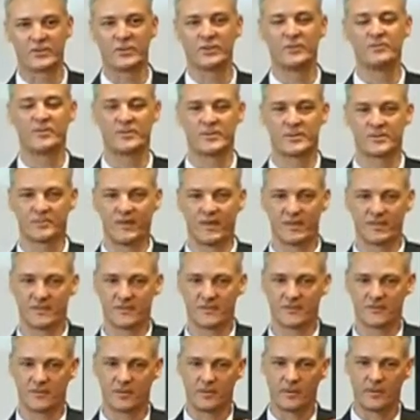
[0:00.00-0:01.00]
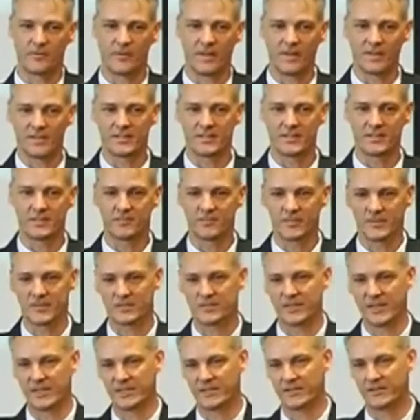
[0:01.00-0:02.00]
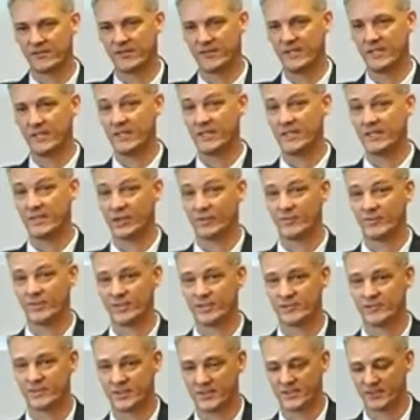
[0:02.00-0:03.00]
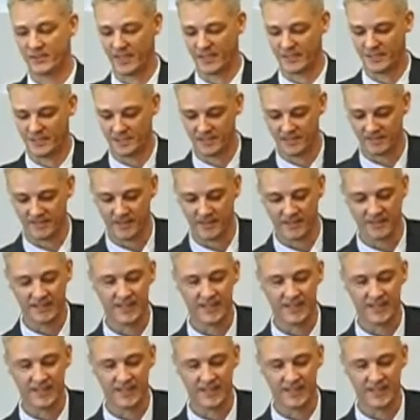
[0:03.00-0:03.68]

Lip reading: two perspectives, from a marketing perspective and an e-commerce perspective,